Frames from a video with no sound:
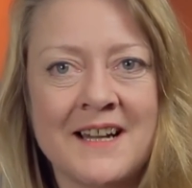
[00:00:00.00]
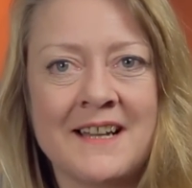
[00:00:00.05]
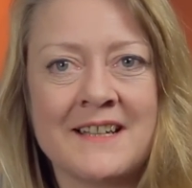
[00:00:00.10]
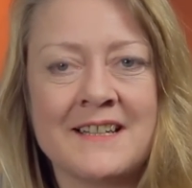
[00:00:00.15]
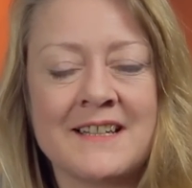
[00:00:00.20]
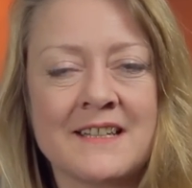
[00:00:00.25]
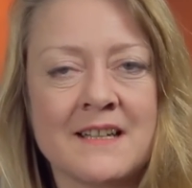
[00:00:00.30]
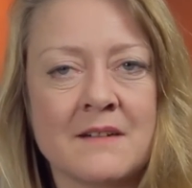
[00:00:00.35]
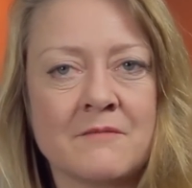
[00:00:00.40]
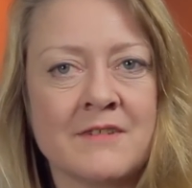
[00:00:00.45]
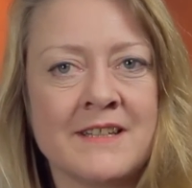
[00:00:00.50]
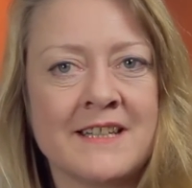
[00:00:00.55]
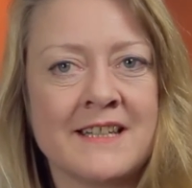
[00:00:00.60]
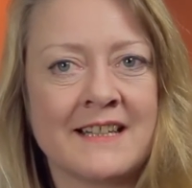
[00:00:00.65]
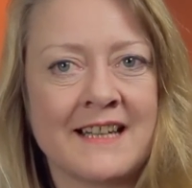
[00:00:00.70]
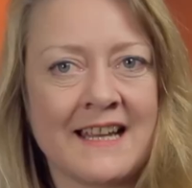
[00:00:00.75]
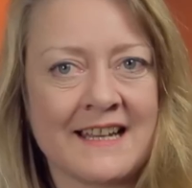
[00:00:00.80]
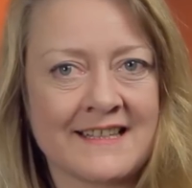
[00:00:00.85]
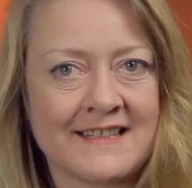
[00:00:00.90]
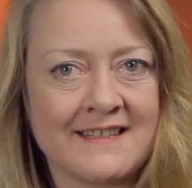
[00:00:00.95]
I ended up reading
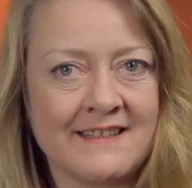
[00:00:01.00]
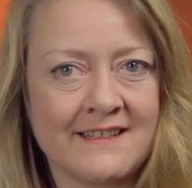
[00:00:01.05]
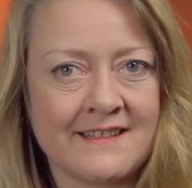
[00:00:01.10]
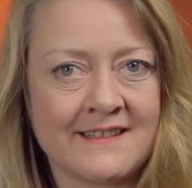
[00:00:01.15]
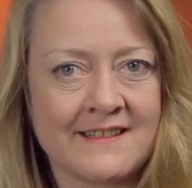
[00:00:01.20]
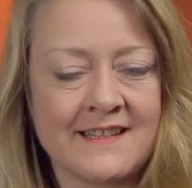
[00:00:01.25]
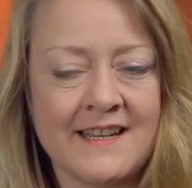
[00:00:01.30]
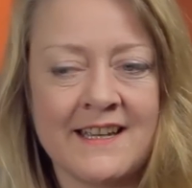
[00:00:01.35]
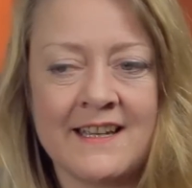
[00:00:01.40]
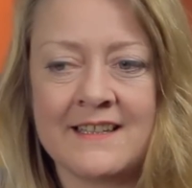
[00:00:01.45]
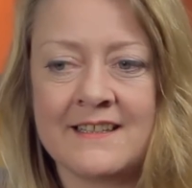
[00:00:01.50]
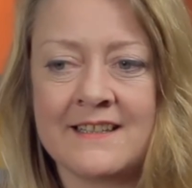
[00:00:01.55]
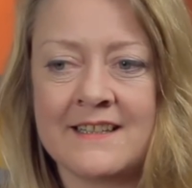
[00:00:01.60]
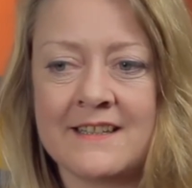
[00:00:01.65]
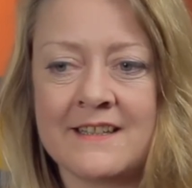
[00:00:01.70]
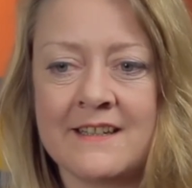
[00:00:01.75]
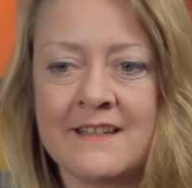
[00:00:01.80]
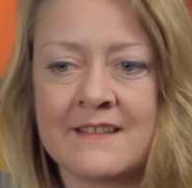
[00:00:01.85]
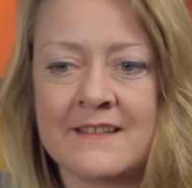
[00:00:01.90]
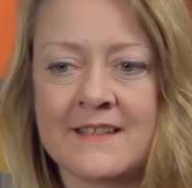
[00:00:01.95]
classics, and
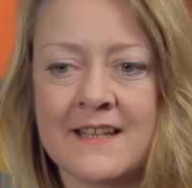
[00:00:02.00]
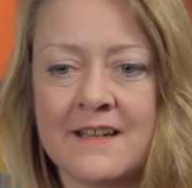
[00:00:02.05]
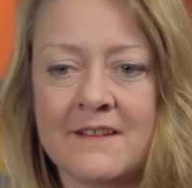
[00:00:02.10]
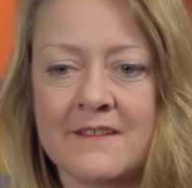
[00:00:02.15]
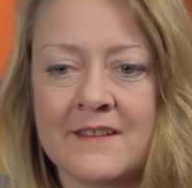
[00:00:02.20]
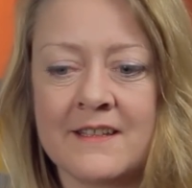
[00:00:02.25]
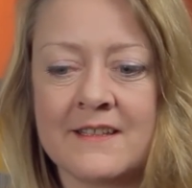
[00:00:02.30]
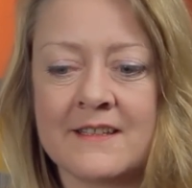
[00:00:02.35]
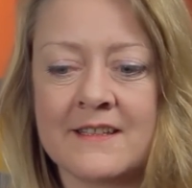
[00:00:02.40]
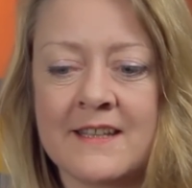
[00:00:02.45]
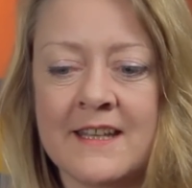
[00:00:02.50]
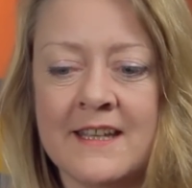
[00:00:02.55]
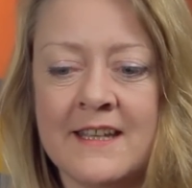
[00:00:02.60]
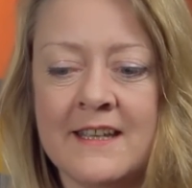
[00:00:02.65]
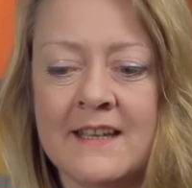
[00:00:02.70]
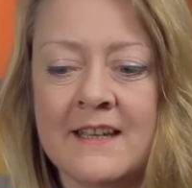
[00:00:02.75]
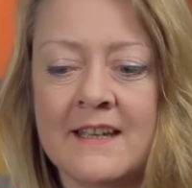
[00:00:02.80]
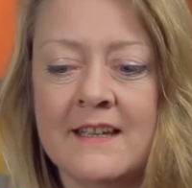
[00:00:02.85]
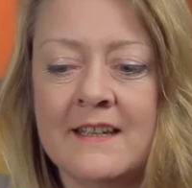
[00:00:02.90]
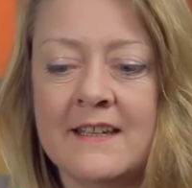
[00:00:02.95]
it turns out that
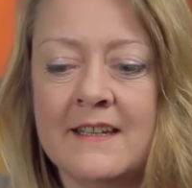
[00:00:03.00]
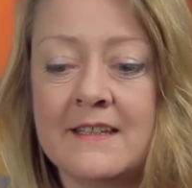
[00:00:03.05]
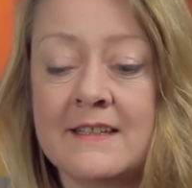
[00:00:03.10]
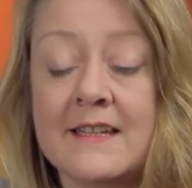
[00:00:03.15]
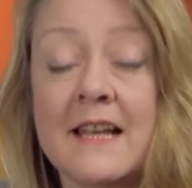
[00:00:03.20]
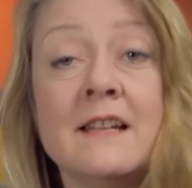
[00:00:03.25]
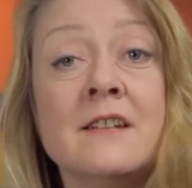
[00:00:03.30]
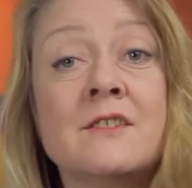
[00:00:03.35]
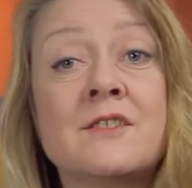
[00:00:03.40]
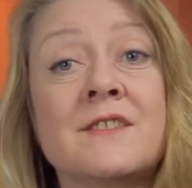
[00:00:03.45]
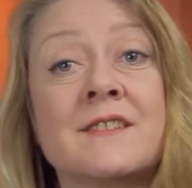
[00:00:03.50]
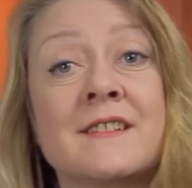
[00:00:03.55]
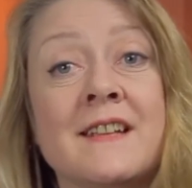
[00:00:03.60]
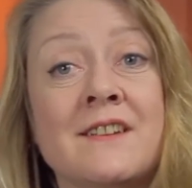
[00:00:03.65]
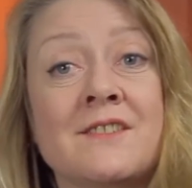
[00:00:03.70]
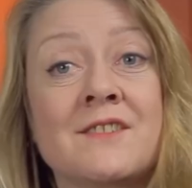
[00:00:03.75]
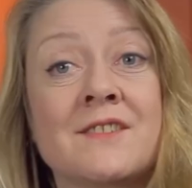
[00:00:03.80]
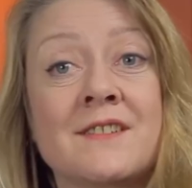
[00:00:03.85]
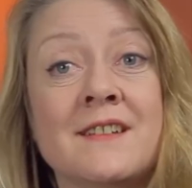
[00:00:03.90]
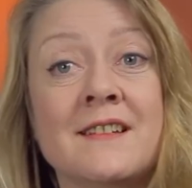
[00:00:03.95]
the intelligence
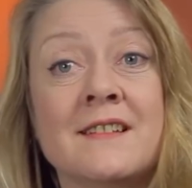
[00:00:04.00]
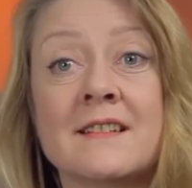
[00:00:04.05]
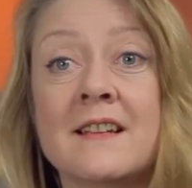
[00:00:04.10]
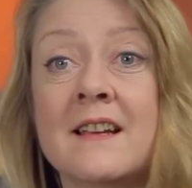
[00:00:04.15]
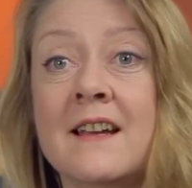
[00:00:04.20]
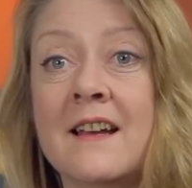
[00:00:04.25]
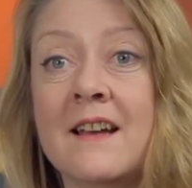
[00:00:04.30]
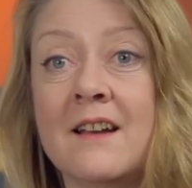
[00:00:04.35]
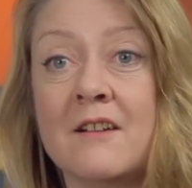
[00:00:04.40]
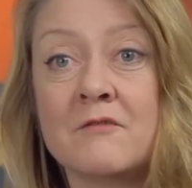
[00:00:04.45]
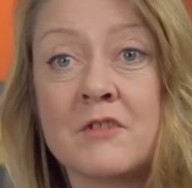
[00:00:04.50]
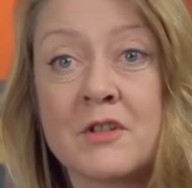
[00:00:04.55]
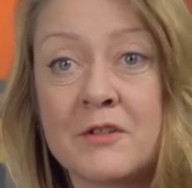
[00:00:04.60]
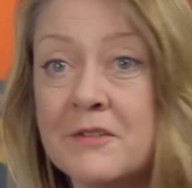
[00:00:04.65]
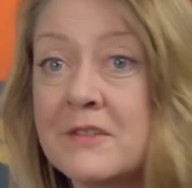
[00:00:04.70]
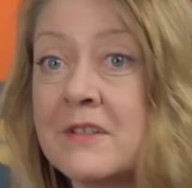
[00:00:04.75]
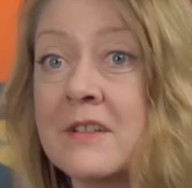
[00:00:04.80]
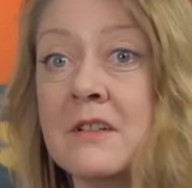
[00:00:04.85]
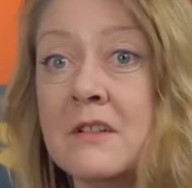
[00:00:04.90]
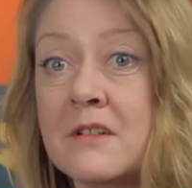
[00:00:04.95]
agencies
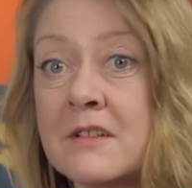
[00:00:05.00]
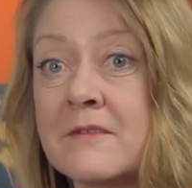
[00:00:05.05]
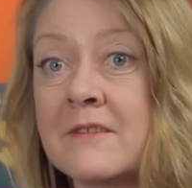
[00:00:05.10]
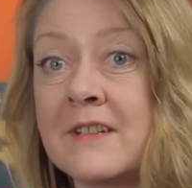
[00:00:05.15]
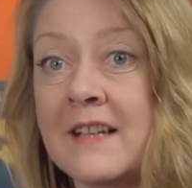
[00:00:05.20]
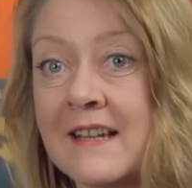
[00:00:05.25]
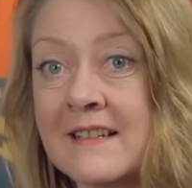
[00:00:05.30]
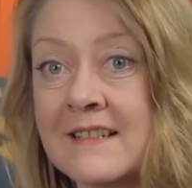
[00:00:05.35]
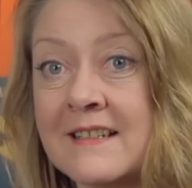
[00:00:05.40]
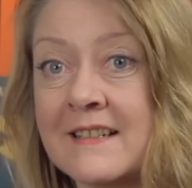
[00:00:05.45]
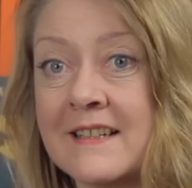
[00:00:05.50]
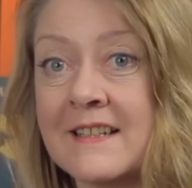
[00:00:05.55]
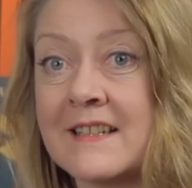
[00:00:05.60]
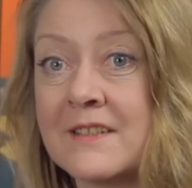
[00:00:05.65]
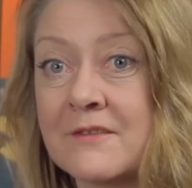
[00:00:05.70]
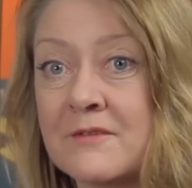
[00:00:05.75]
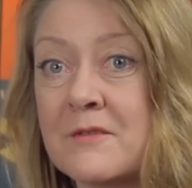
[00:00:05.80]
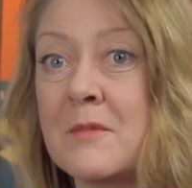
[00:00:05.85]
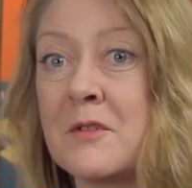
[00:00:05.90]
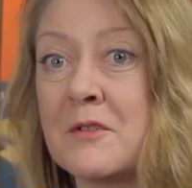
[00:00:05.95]
recruit a lot of
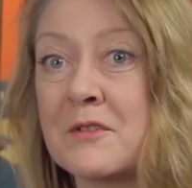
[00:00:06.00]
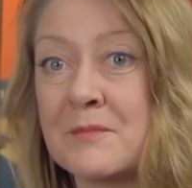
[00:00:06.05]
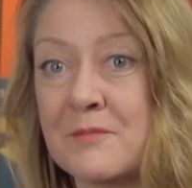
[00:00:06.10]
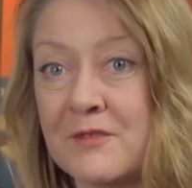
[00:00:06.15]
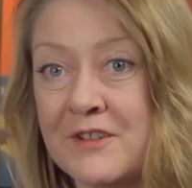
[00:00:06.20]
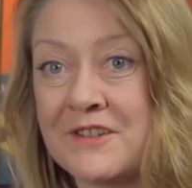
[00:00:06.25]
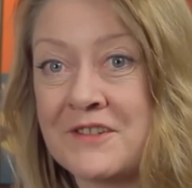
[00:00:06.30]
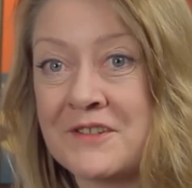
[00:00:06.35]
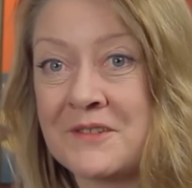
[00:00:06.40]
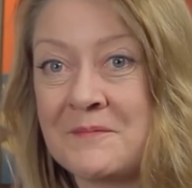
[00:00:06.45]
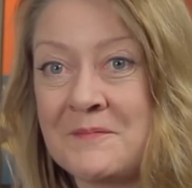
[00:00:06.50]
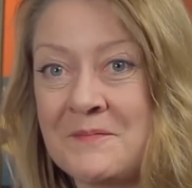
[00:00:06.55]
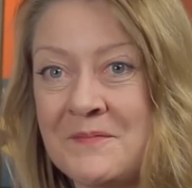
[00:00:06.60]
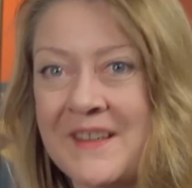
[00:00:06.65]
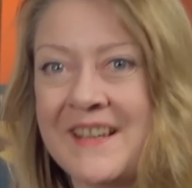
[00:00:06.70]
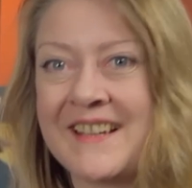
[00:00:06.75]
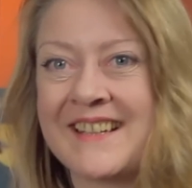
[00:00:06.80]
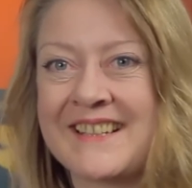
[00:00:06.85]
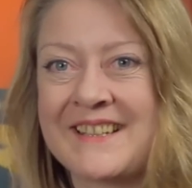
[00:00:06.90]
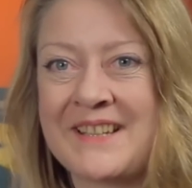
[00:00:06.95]
classicists from Oxbridge.
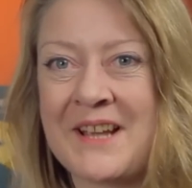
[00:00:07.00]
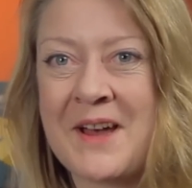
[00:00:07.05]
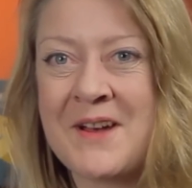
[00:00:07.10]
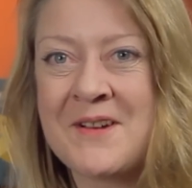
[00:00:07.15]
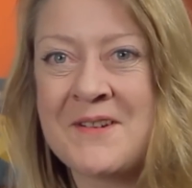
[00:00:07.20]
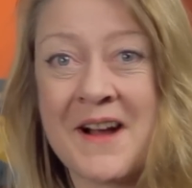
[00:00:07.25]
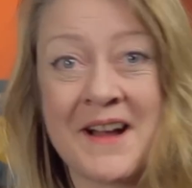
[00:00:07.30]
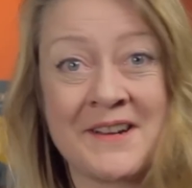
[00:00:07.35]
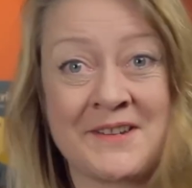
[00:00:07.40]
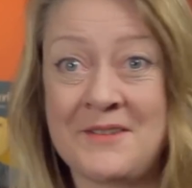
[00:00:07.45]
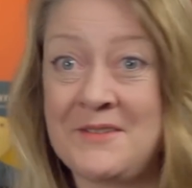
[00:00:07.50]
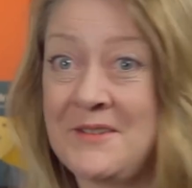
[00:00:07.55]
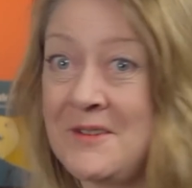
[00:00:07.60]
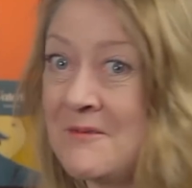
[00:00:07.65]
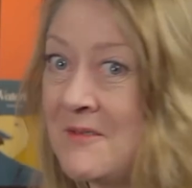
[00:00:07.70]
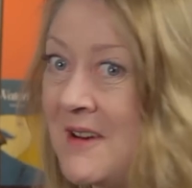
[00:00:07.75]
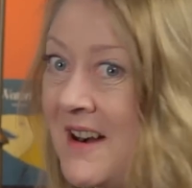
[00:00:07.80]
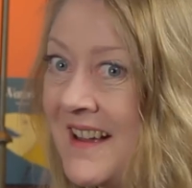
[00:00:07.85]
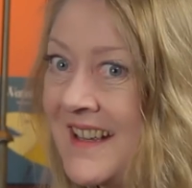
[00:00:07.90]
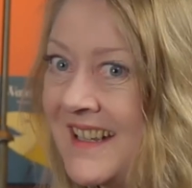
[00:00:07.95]
So I don't
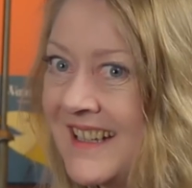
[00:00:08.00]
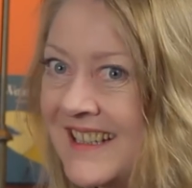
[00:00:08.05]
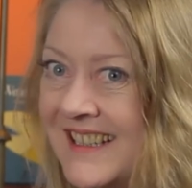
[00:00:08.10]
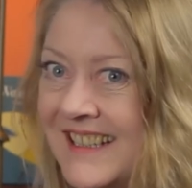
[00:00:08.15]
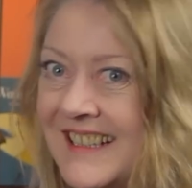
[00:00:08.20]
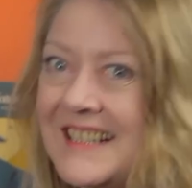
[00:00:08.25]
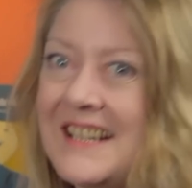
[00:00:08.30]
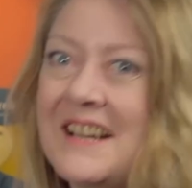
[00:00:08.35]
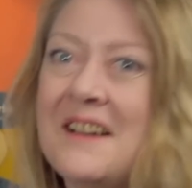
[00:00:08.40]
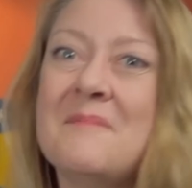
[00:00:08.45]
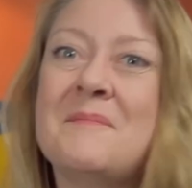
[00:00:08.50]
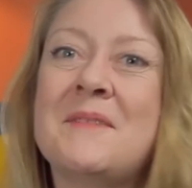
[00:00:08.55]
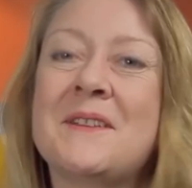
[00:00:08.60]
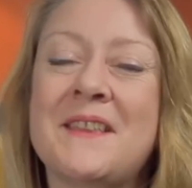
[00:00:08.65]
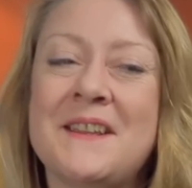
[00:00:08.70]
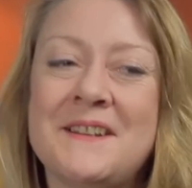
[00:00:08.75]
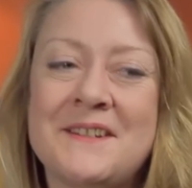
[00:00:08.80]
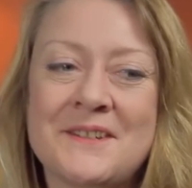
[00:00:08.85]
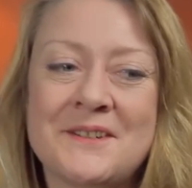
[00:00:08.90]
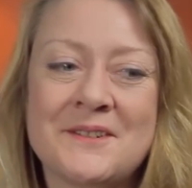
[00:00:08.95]
know why, but
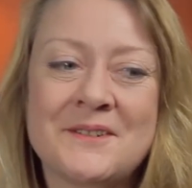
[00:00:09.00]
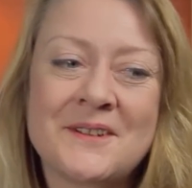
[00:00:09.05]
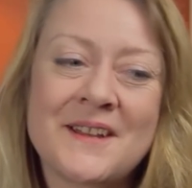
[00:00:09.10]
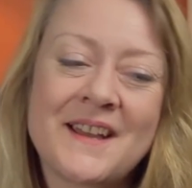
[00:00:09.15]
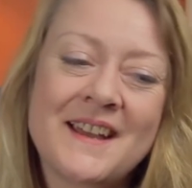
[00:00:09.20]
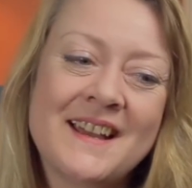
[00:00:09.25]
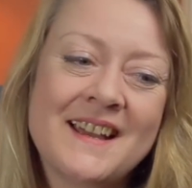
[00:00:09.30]
they do.